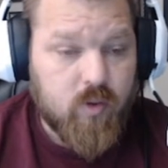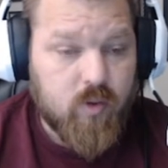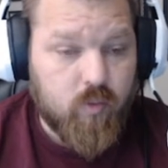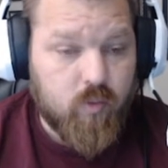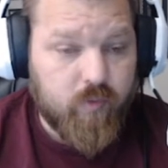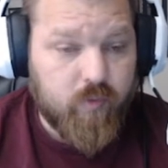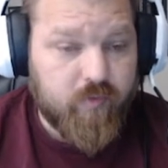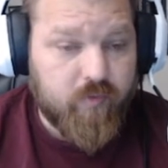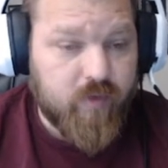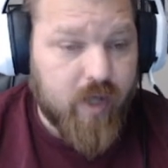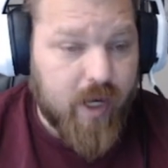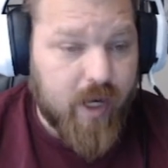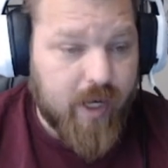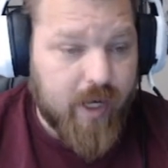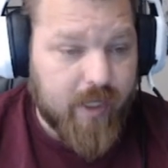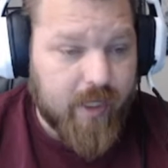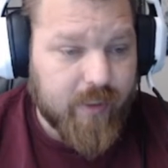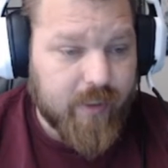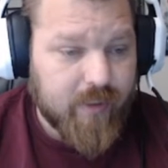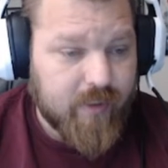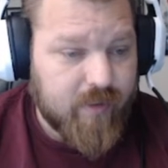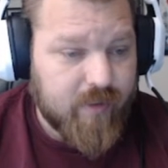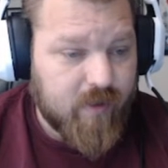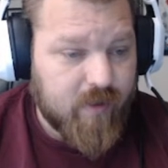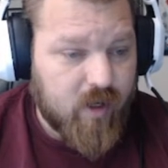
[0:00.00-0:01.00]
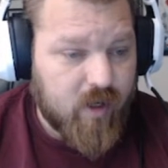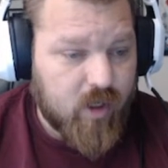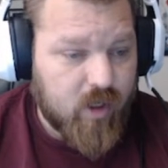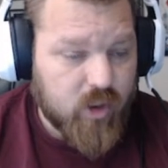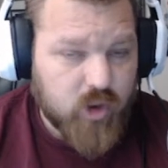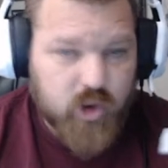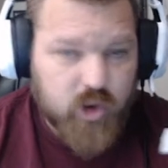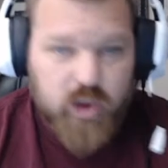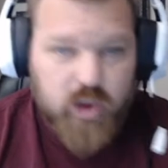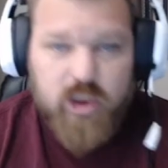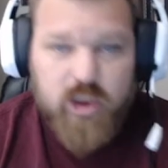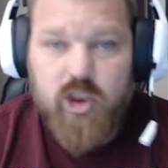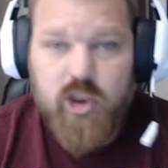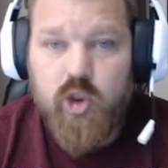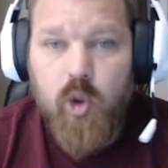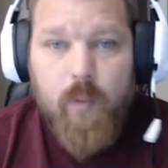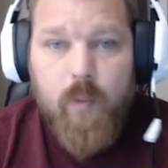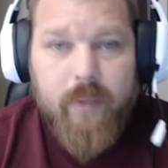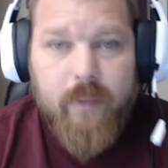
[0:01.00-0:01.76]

we've got just so